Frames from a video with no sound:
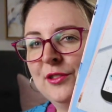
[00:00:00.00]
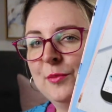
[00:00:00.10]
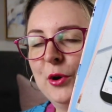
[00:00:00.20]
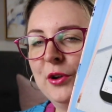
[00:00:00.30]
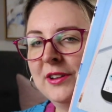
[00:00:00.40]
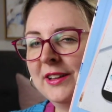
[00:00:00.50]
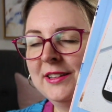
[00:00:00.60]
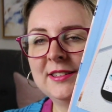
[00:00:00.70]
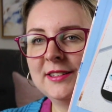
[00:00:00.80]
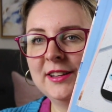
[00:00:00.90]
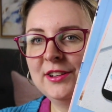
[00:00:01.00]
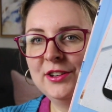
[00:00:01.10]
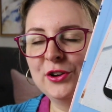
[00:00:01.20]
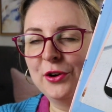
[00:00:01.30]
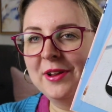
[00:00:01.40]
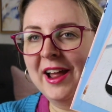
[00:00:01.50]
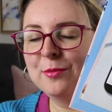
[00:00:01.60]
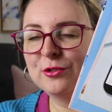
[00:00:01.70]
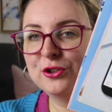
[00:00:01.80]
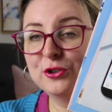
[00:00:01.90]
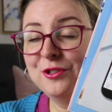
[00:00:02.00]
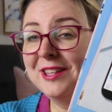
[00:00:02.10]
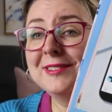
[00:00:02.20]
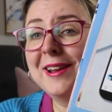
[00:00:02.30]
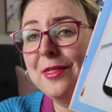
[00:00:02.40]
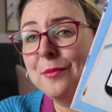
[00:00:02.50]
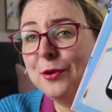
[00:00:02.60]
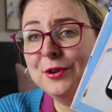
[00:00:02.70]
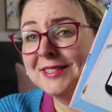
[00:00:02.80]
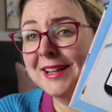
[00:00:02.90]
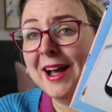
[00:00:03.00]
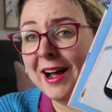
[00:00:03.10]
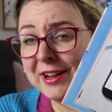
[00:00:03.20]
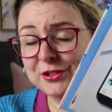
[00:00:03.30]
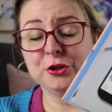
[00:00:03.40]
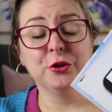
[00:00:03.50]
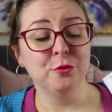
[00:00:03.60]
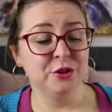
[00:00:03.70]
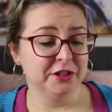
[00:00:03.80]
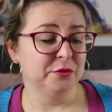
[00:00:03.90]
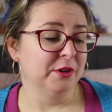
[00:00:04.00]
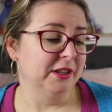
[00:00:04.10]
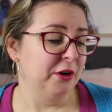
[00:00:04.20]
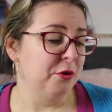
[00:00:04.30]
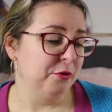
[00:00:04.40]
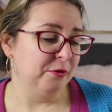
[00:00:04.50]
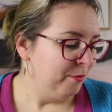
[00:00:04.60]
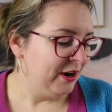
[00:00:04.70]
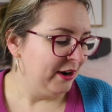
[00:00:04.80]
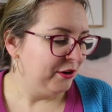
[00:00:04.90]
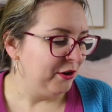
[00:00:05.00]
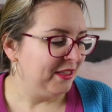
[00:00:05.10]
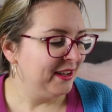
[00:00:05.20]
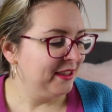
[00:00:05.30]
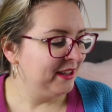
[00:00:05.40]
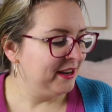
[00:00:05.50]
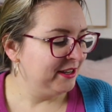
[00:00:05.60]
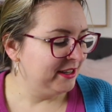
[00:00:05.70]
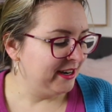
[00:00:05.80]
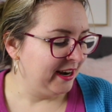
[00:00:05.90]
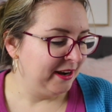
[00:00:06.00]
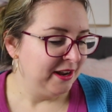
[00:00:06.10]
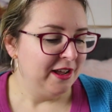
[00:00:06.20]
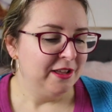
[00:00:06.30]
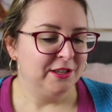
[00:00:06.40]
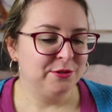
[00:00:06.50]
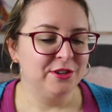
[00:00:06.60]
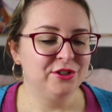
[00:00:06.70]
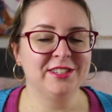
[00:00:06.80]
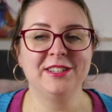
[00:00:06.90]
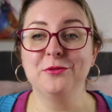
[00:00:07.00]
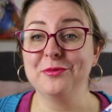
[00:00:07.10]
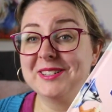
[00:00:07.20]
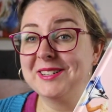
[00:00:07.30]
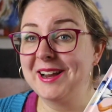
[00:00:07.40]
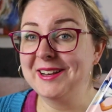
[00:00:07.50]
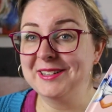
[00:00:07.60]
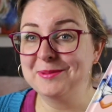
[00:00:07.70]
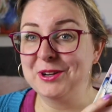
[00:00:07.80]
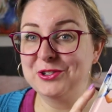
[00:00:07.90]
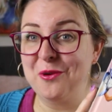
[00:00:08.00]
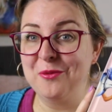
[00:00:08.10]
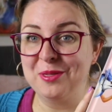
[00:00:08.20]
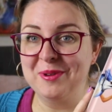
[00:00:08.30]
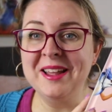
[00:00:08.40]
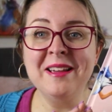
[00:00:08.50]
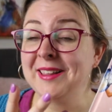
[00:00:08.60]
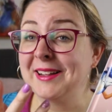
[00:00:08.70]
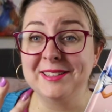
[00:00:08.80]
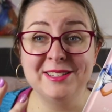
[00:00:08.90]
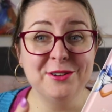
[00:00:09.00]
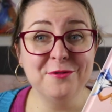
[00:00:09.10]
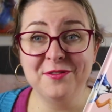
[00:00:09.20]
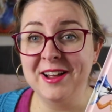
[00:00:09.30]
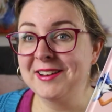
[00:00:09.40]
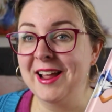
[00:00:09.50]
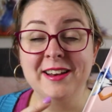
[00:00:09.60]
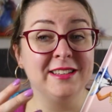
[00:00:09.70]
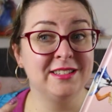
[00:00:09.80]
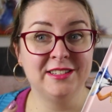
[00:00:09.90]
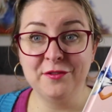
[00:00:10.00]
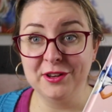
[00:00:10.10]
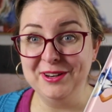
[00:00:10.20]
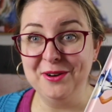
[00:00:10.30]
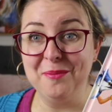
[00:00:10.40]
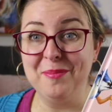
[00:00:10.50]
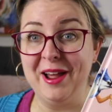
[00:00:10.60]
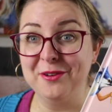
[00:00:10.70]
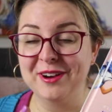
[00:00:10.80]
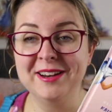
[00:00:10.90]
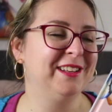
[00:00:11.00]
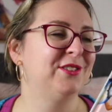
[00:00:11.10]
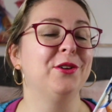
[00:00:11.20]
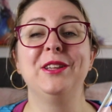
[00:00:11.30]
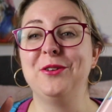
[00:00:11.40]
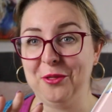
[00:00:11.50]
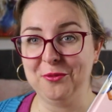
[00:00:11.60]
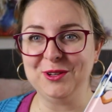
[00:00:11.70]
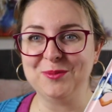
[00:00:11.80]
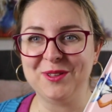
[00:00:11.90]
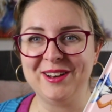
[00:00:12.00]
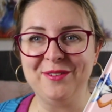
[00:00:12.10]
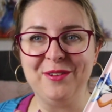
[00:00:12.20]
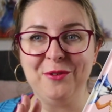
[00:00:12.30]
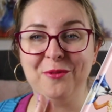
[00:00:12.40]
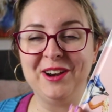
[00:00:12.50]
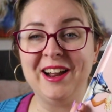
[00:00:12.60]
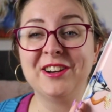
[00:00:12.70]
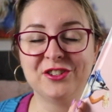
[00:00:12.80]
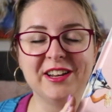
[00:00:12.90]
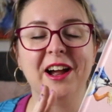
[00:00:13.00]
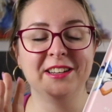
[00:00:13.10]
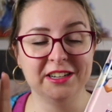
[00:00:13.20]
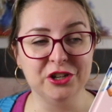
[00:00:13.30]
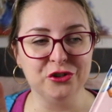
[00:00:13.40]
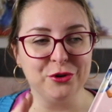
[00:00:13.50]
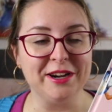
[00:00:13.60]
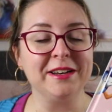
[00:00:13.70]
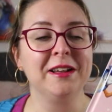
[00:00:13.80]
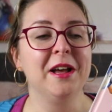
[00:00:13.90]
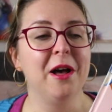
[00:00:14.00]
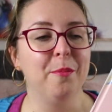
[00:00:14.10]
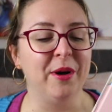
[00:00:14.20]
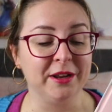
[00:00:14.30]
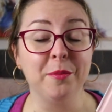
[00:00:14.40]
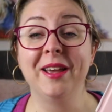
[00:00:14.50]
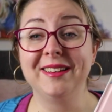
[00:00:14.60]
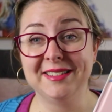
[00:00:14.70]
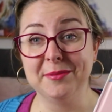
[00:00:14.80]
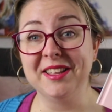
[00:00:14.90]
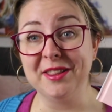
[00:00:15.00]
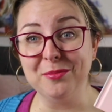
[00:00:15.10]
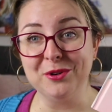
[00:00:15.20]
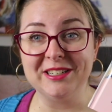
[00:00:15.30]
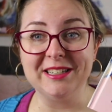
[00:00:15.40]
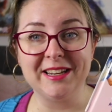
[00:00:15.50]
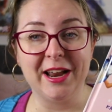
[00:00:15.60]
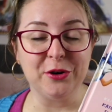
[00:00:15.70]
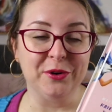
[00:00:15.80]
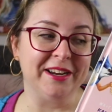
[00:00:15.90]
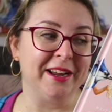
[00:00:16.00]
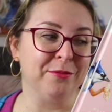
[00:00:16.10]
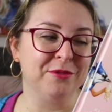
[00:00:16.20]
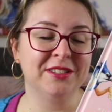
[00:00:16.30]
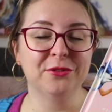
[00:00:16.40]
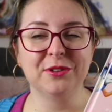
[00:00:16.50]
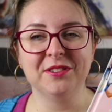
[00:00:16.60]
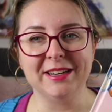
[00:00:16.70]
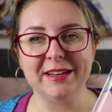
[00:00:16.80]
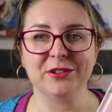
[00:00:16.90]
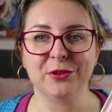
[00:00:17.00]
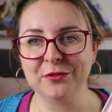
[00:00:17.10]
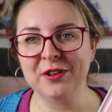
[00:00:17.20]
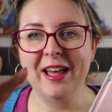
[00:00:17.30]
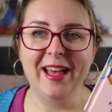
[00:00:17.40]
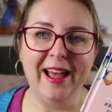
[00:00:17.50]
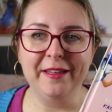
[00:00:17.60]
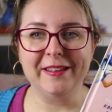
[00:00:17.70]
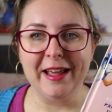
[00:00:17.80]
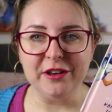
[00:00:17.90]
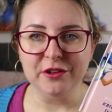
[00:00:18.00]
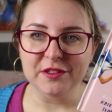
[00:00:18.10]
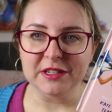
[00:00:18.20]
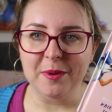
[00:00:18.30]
The bird is, you know, able to do things that other birds can't do, which is really cool. But I don't know, I think at the end of the day, this one just didn't resonate as much with me. Like, it's still fun and it's definitely not a bad read. It's certainly not the worst book that I've ever read. I did enjoy it. But compared to some of the other books in this category, it was sort of sitting sort of at the end of this